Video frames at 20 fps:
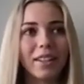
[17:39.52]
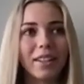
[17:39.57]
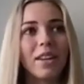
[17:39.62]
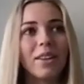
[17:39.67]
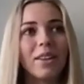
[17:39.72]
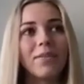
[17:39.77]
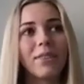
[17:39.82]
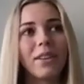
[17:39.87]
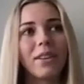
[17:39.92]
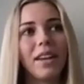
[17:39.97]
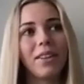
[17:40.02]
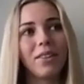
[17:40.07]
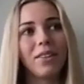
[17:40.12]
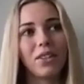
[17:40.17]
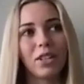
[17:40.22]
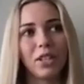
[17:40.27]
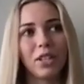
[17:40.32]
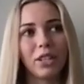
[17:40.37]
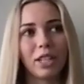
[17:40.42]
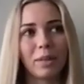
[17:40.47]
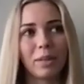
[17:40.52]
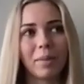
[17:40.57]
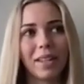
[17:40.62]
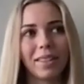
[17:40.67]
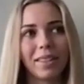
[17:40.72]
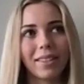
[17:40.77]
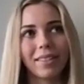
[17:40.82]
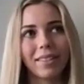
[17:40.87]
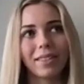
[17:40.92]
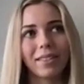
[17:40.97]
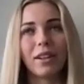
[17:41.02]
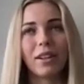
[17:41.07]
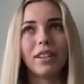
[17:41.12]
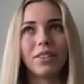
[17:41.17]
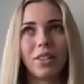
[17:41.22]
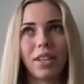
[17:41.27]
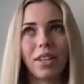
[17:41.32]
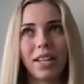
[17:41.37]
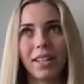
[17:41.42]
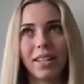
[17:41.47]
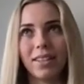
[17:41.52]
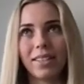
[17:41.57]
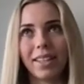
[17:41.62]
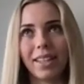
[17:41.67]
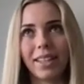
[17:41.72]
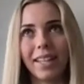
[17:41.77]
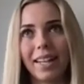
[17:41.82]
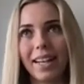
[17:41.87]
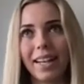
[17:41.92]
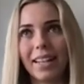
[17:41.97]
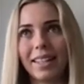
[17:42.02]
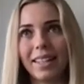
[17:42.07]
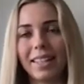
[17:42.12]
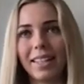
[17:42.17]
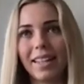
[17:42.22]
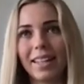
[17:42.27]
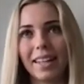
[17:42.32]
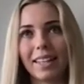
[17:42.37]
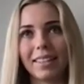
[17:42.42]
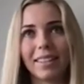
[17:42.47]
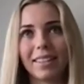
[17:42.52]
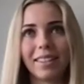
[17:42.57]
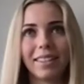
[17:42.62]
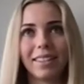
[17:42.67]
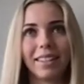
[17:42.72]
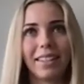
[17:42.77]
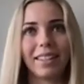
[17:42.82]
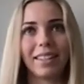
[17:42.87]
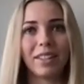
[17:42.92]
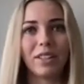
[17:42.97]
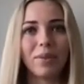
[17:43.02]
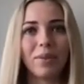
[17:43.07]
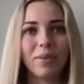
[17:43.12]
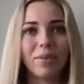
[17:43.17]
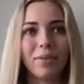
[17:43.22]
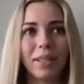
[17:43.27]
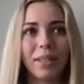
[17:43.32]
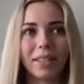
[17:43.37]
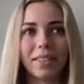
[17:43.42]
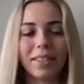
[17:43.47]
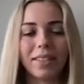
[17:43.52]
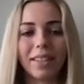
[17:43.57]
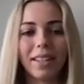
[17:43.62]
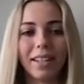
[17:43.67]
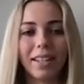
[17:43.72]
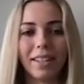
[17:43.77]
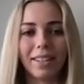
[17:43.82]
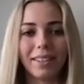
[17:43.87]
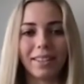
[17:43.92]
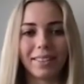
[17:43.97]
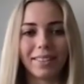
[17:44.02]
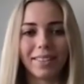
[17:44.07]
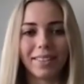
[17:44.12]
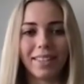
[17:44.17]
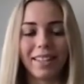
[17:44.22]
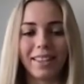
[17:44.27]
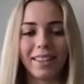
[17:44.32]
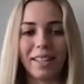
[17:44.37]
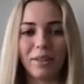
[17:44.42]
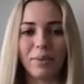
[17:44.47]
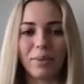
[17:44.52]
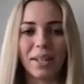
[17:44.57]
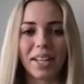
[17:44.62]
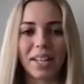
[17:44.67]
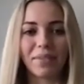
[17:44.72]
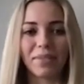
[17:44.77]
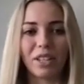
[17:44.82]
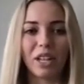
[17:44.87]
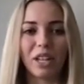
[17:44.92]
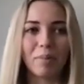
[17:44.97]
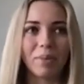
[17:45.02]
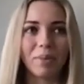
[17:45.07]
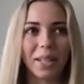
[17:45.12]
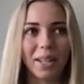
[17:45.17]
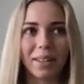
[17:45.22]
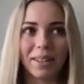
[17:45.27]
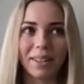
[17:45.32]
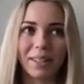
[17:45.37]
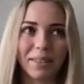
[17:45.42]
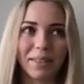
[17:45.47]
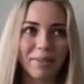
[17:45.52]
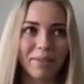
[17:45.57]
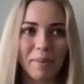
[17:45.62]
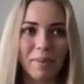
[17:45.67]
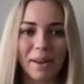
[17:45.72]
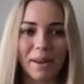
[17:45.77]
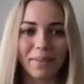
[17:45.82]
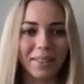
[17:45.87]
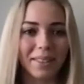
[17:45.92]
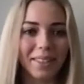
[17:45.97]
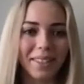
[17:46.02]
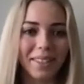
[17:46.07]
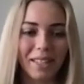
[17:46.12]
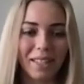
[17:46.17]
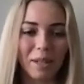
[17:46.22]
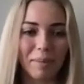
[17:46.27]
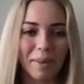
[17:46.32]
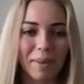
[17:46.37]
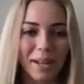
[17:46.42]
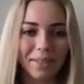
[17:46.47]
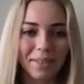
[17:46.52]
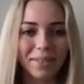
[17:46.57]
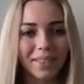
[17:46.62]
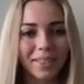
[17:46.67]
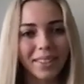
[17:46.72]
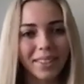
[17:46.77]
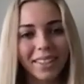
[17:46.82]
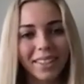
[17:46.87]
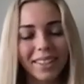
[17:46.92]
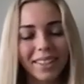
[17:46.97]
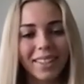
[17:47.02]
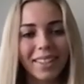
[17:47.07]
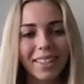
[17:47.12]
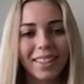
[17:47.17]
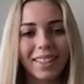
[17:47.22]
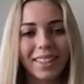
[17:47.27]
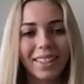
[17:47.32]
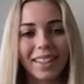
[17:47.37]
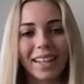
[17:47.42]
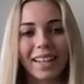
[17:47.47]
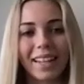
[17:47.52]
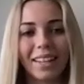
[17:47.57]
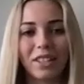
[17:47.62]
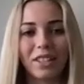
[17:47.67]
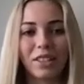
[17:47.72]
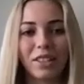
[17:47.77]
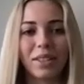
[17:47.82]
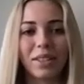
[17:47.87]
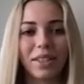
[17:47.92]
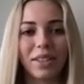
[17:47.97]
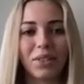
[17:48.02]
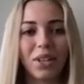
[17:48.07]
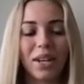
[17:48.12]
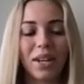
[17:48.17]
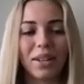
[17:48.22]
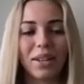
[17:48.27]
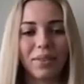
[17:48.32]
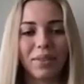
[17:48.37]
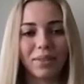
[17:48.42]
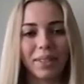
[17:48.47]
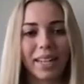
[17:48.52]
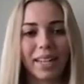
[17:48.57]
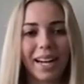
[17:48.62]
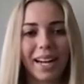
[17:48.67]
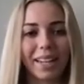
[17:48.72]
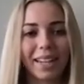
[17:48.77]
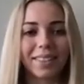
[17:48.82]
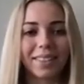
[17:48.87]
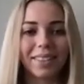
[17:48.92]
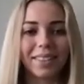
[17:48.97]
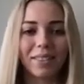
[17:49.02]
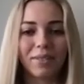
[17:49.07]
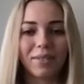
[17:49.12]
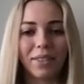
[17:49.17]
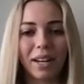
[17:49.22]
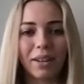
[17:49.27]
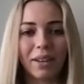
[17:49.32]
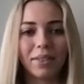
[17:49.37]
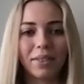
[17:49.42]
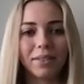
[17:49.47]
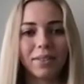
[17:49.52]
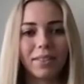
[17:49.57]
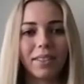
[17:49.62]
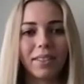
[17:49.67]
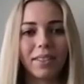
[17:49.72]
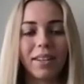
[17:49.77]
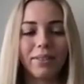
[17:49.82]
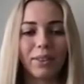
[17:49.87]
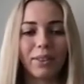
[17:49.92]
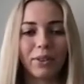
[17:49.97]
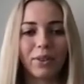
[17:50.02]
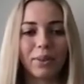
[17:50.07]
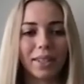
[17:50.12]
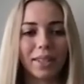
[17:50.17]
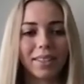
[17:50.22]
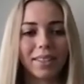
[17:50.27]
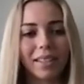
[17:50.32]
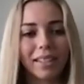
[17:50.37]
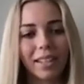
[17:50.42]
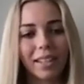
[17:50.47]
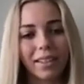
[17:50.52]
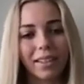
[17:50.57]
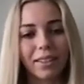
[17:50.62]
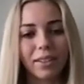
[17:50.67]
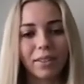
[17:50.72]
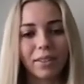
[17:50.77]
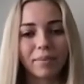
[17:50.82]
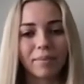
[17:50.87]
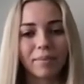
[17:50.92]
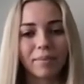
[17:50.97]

if engineering makes a change, then ID has to like fix theirs, and then we have to update our FMF and CMF, and kind of just the chain of reaction of how everyone works together.